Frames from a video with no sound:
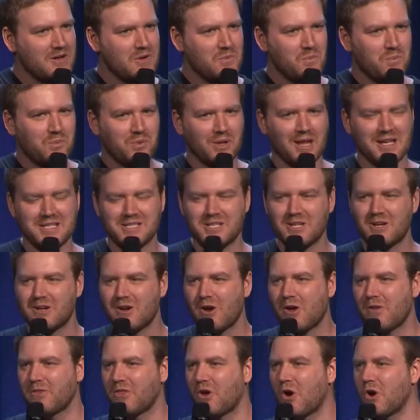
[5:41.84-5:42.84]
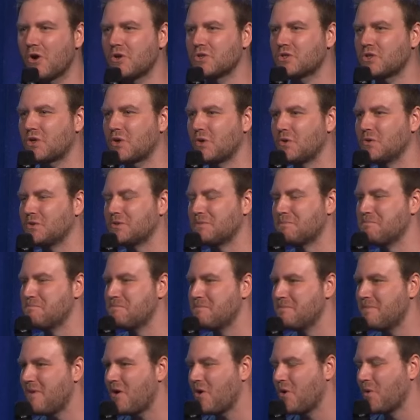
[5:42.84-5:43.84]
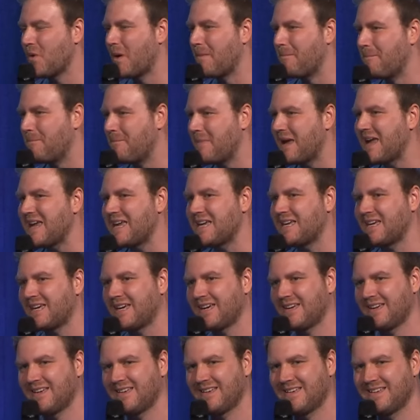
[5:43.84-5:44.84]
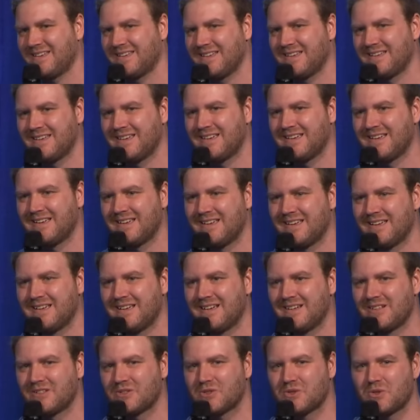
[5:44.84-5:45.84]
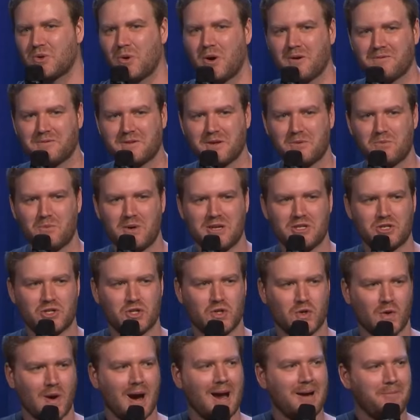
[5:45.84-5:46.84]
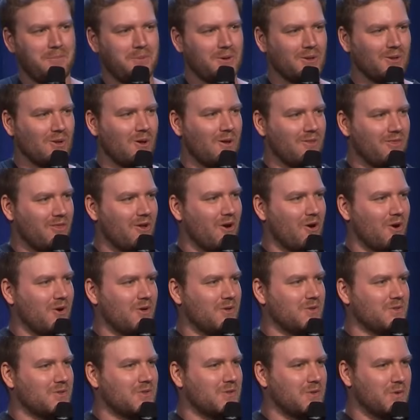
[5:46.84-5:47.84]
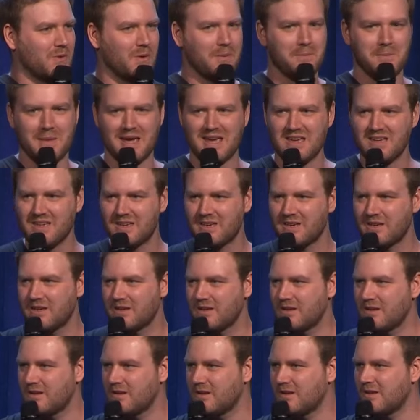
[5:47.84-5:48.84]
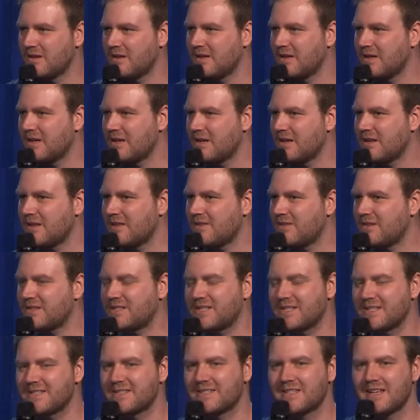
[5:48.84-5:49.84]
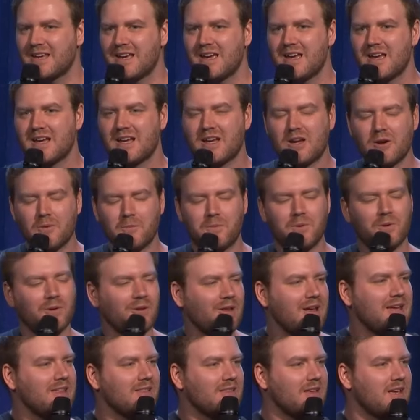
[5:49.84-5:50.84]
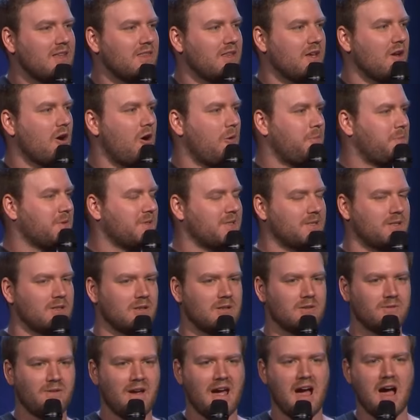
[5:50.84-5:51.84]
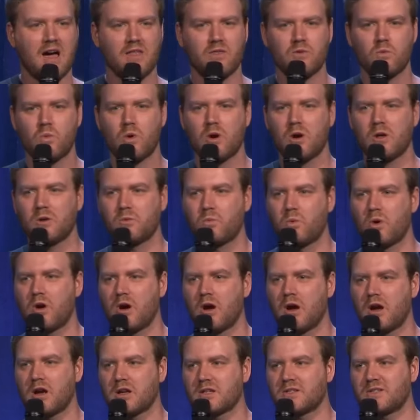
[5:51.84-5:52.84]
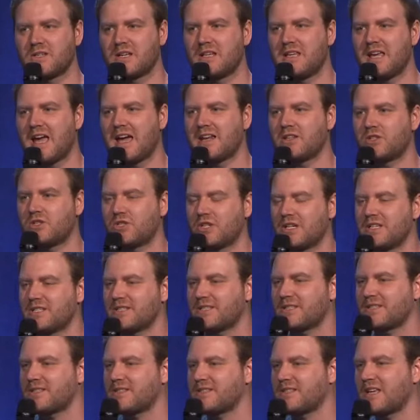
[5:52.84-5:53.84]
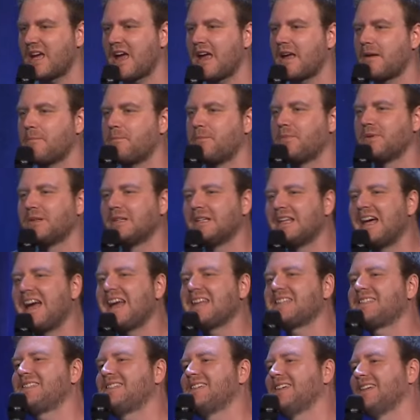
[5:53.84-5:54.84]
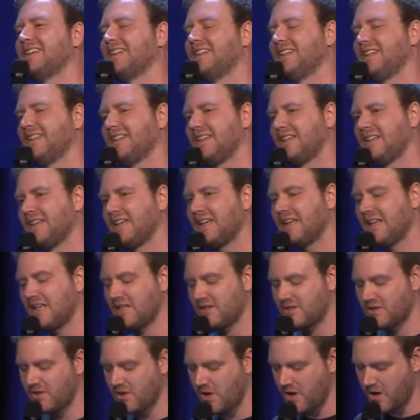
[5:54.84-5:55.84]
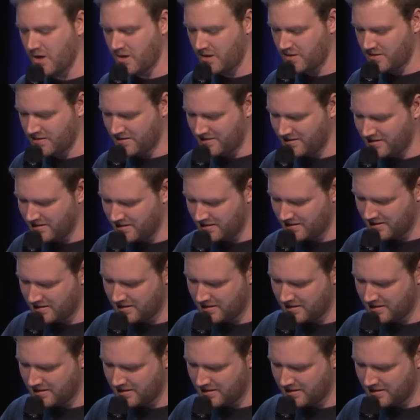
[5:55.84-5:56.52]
Blessed are those who are meek. So often we trample on those who are meek. This is completely the opposite of how the world works, and yet Jesus is saying, blessed is those.